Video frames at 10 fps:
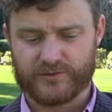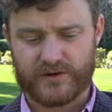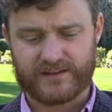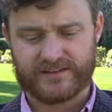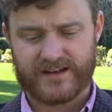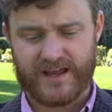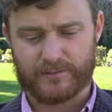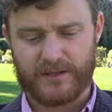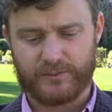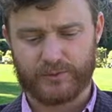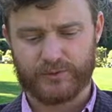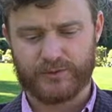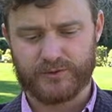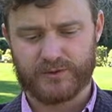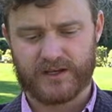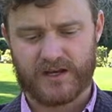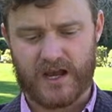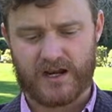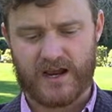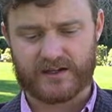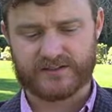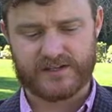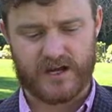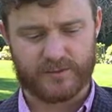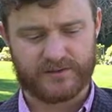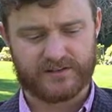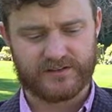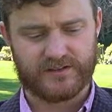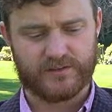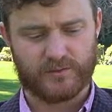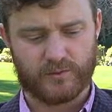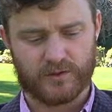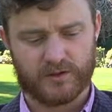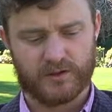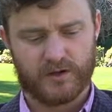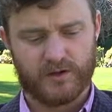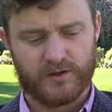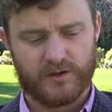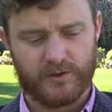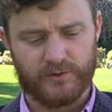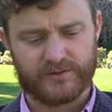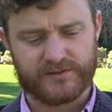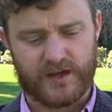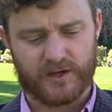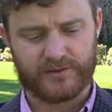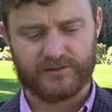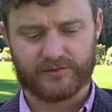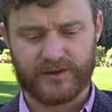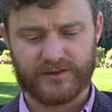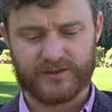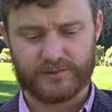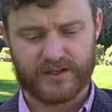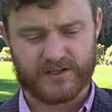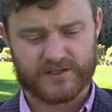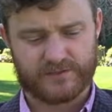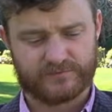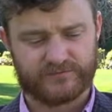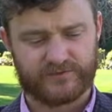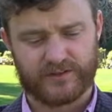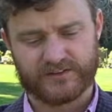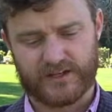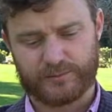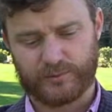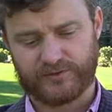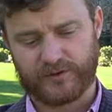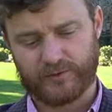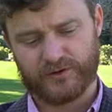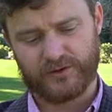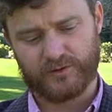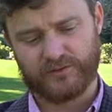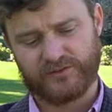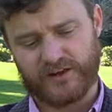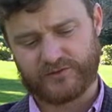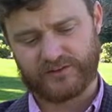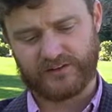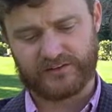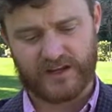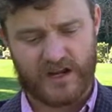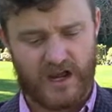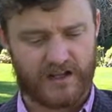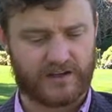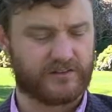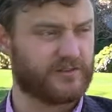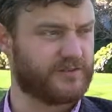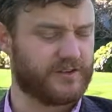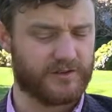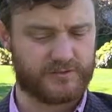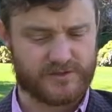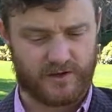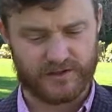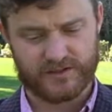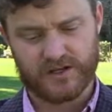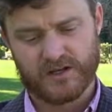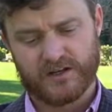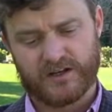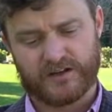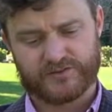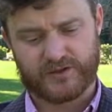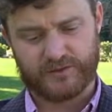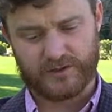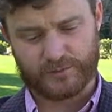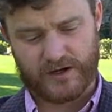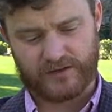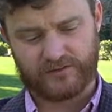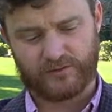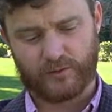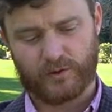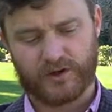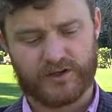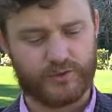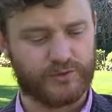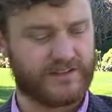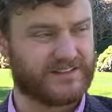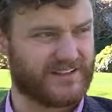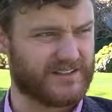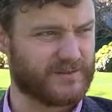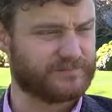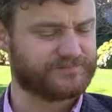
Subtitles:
directed at people who cannot act autonomously or whose autonomy is greatly diminished. For example, someone who's dangerously psychotic, severely retarded, extremely depressed, or acutely addicted.